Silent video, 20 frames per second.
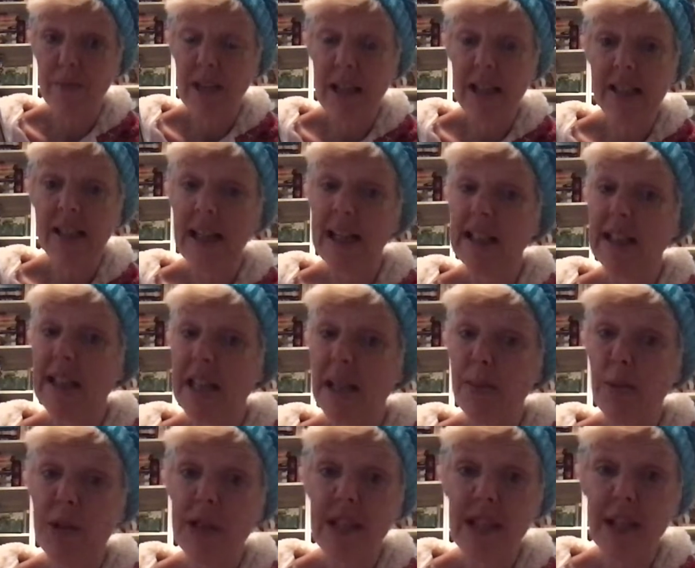It's like, let's
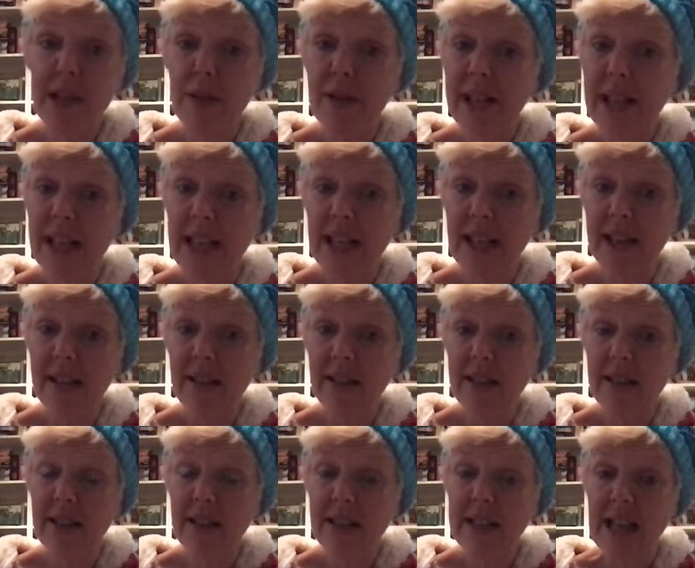put together a kit
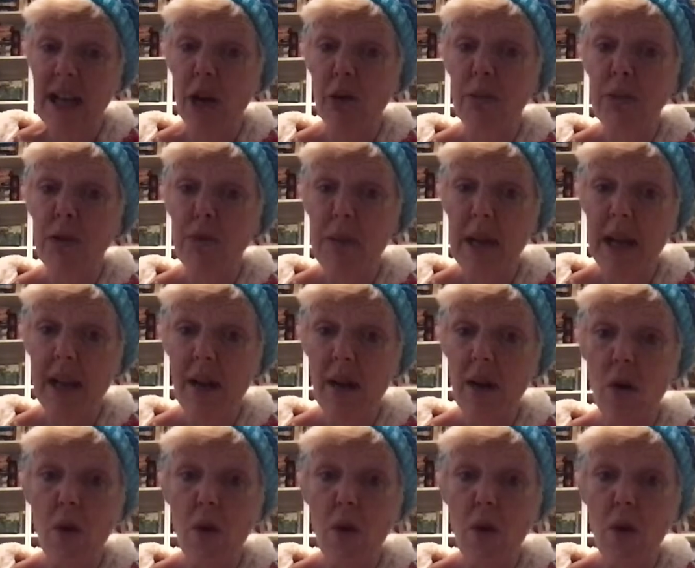to help you make